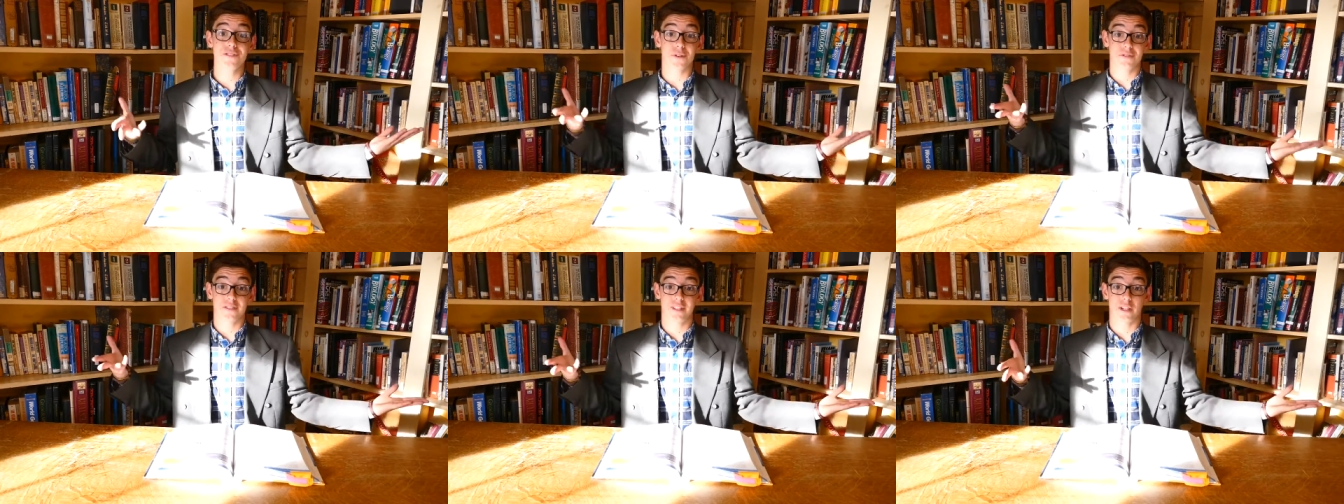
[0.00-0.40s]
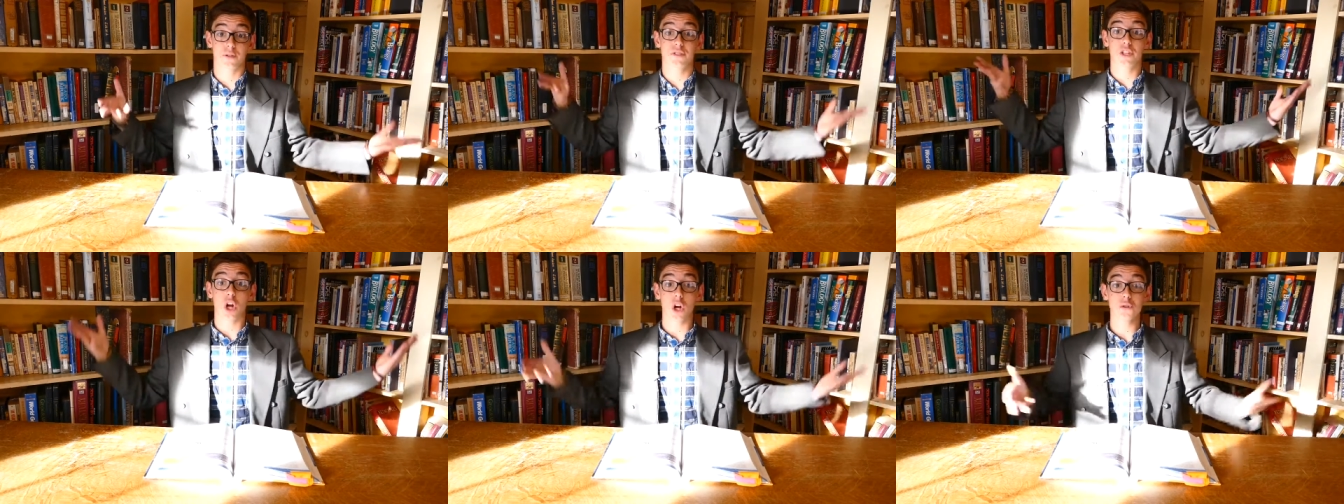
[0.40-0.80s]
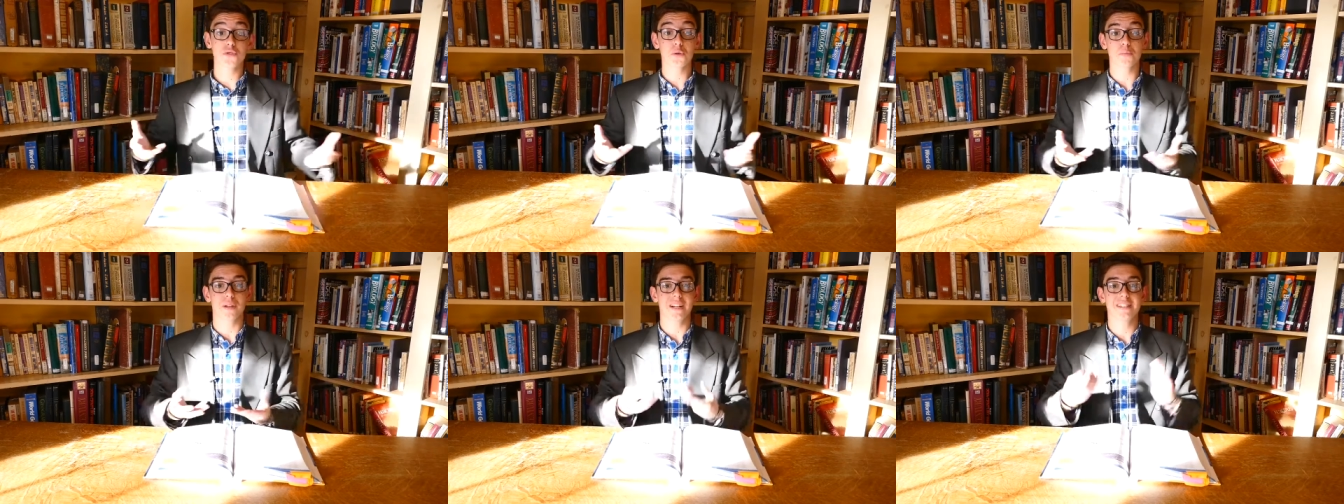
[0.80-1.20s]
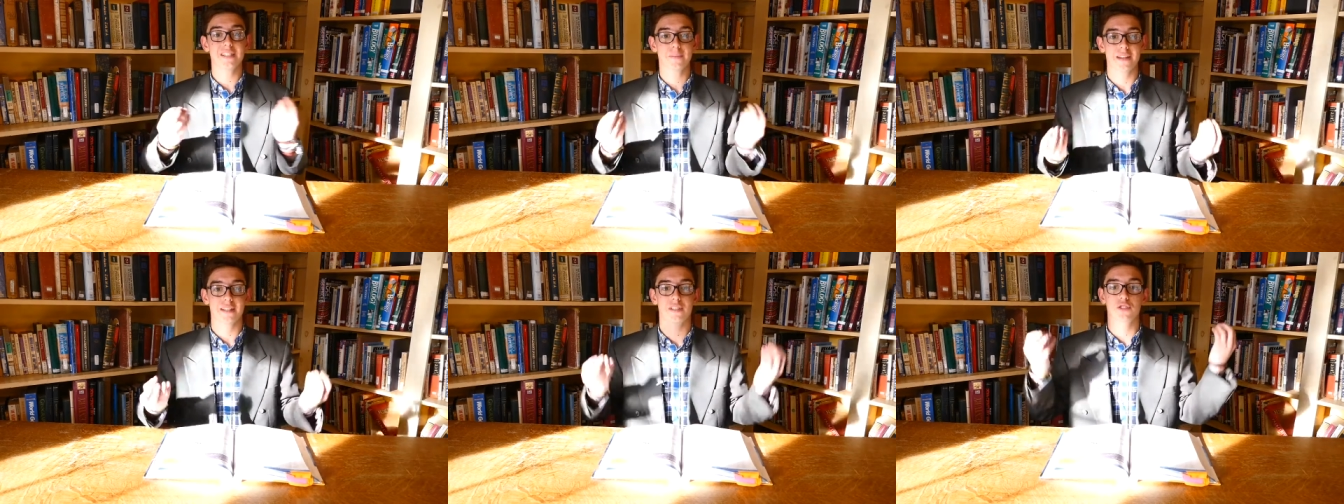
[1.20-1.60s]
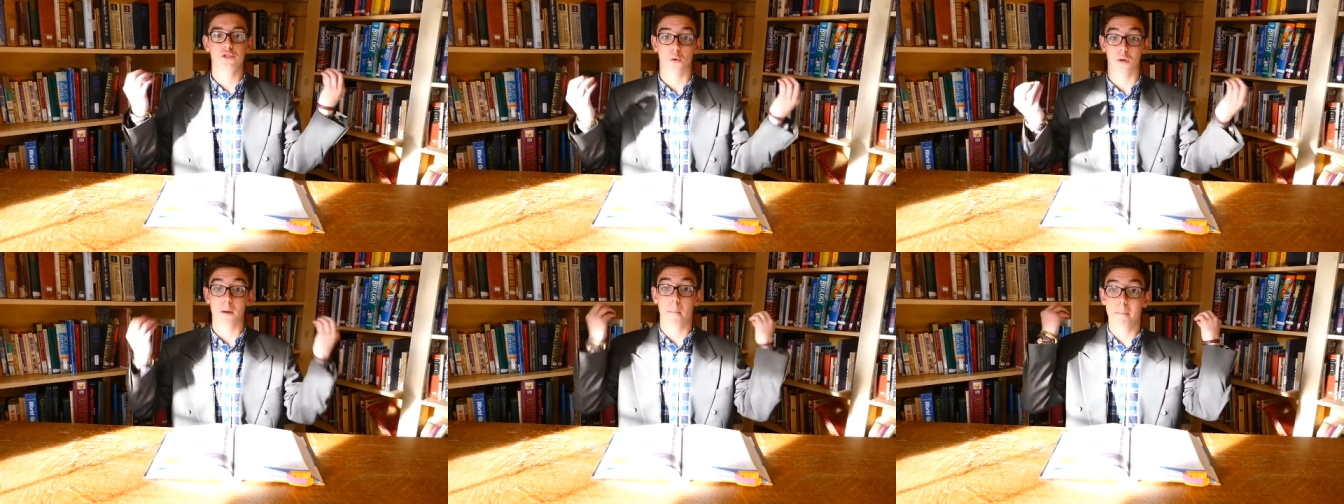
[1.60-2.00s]
those signals and also plugs them into
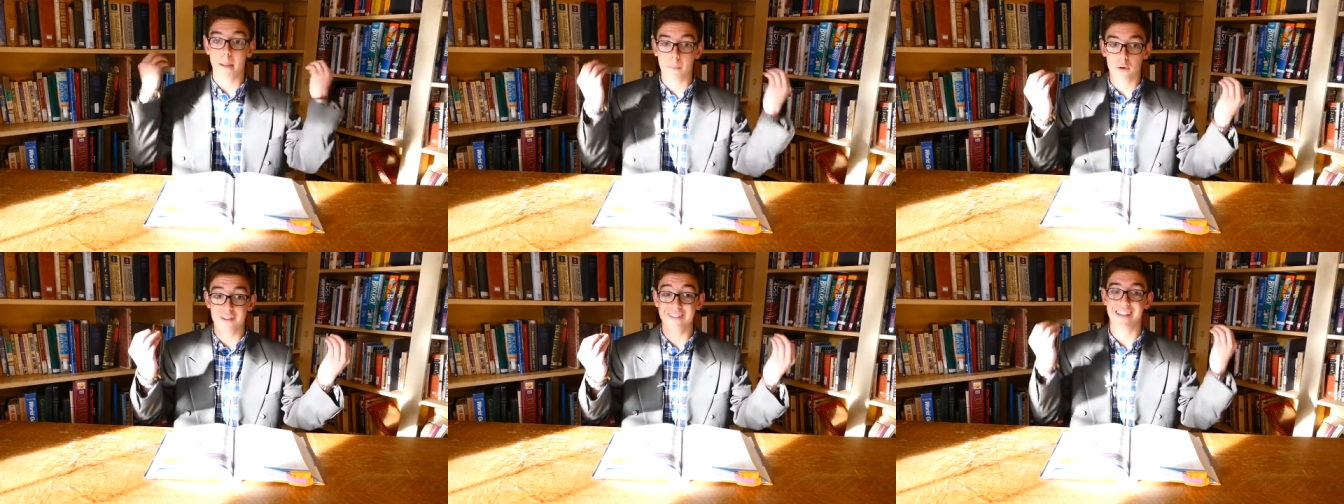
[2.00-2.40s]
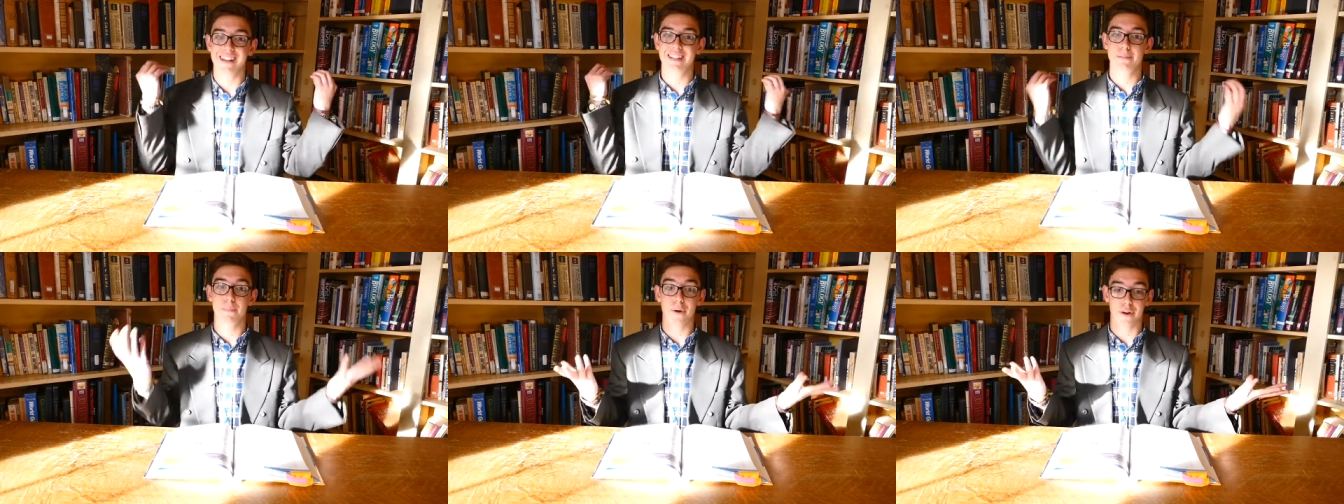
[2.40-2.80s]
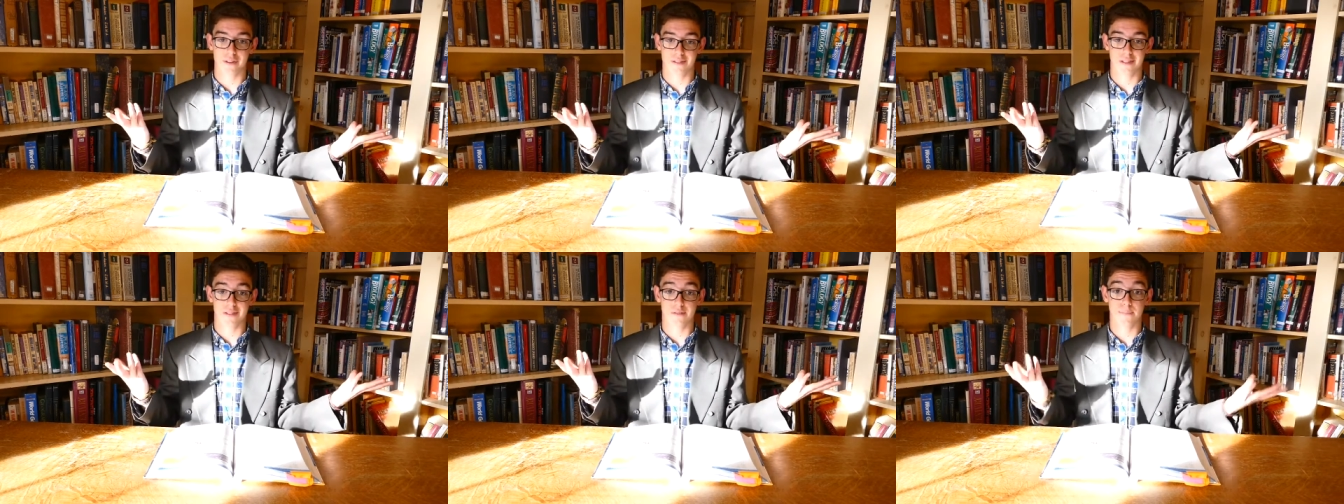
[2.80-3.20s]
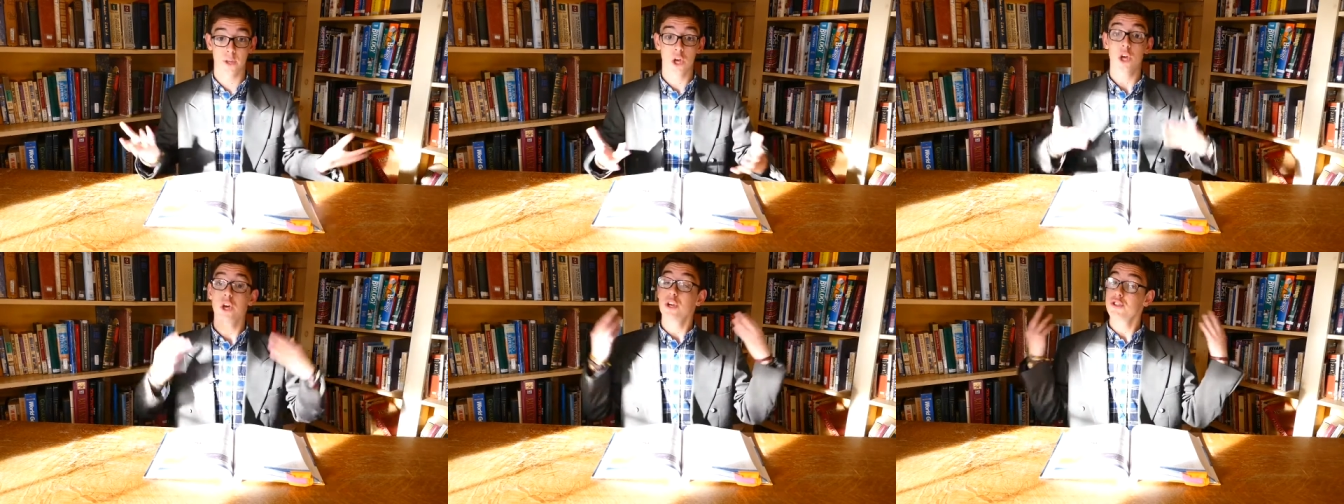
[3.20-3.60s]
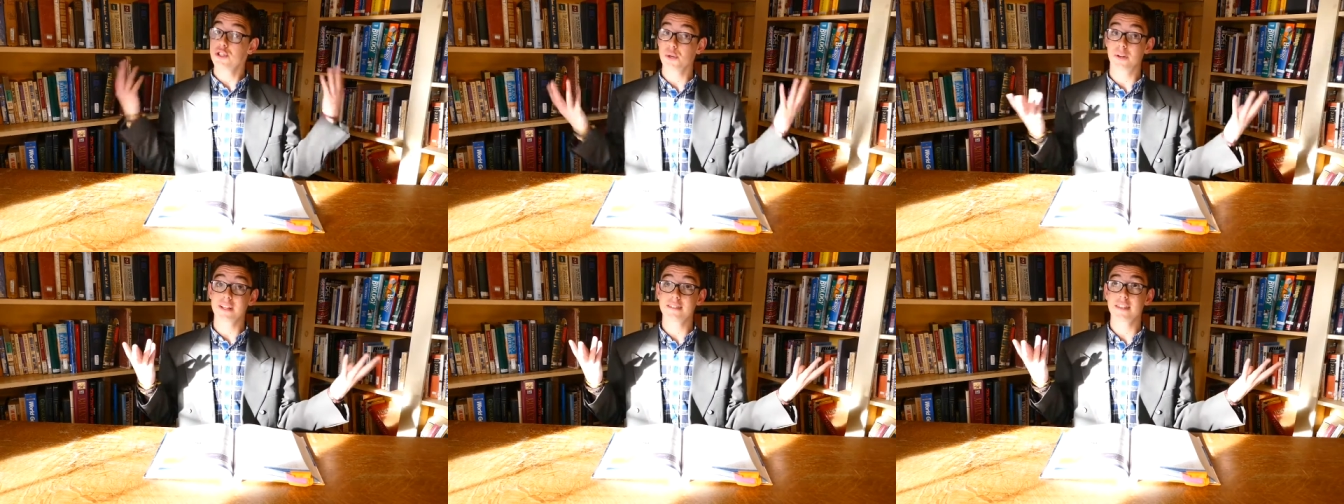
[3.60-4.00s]
stored memories and experiences. So
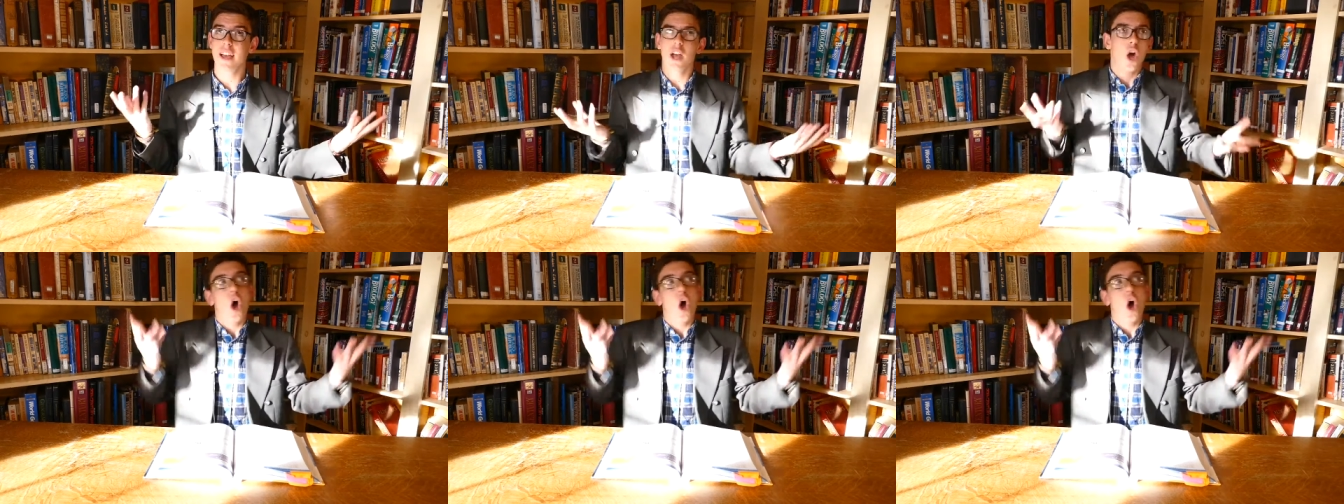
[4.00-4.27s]
you can say,